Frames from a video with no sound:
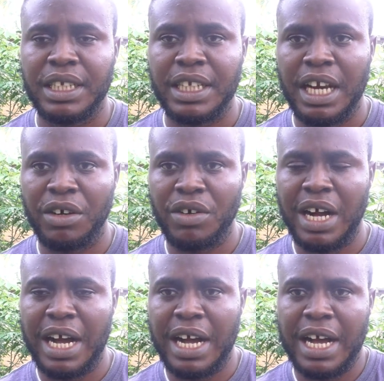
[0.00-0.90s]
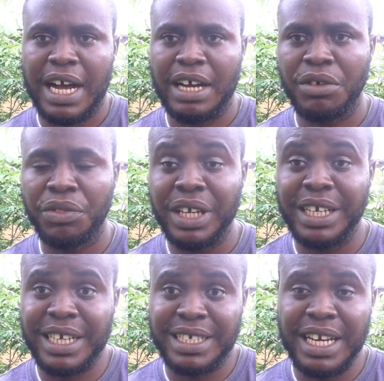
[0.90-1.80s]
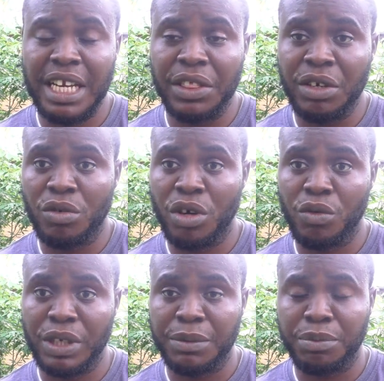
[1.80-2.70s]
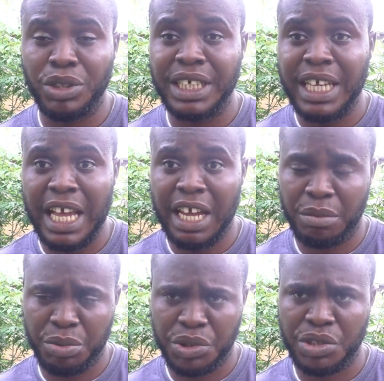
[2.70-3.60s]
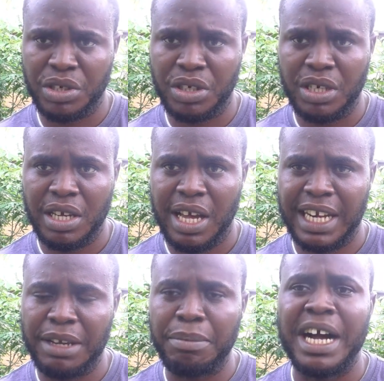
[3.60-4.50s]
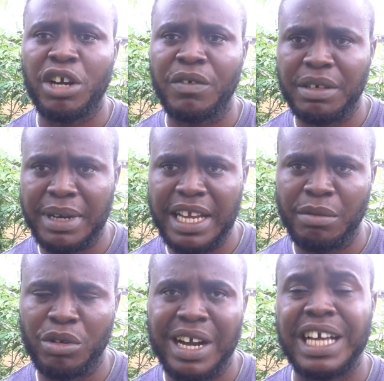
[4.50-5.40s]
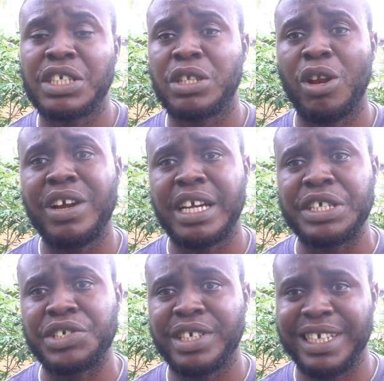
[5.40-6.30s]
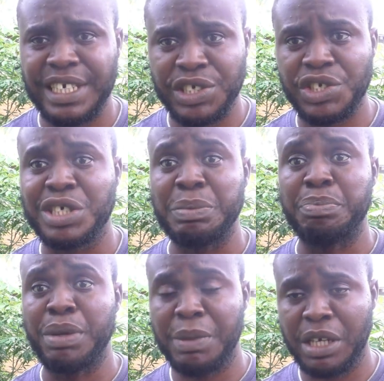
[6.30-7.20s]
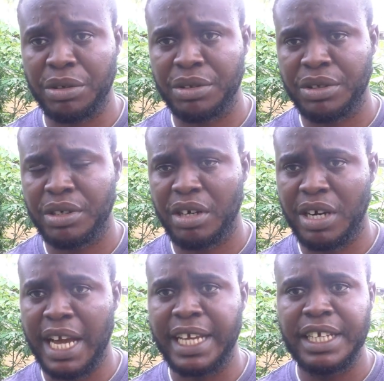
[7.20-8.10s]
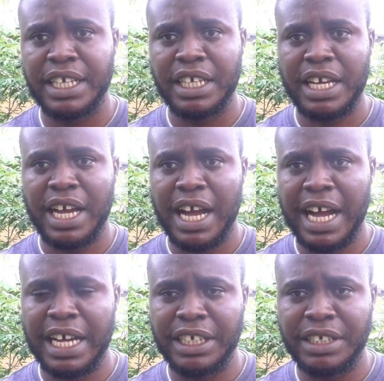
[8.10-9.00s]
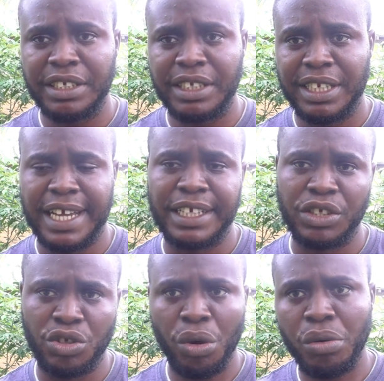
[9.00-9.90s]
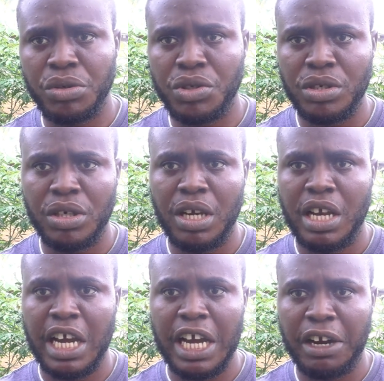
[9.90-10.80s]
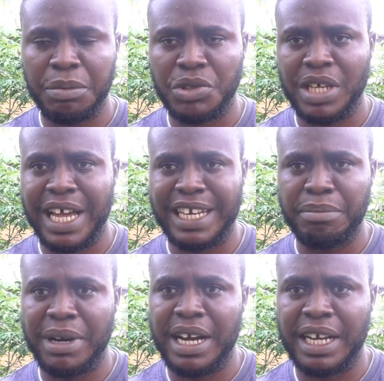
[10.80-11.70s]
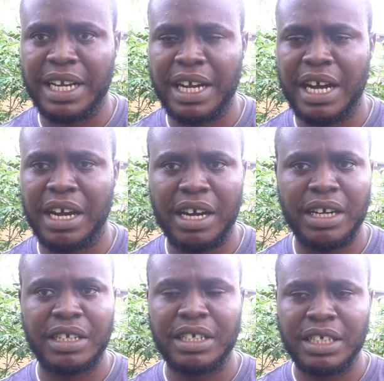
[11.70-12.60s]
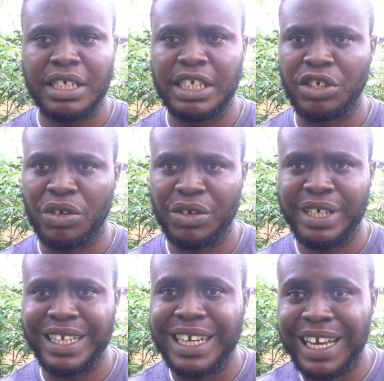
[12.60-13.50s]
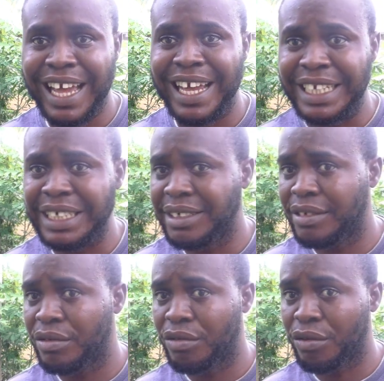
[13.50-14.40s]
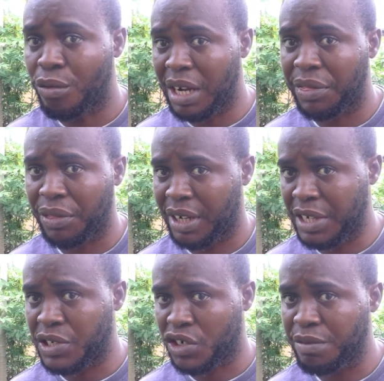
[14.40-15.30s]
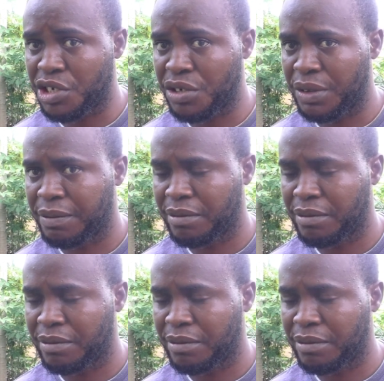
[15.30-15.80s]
Now, I don't think there's anything wrong with putting helps at the back of the Bible as long as it is biblical, all right? And that those helps at the back are, you know, in line with the scripture.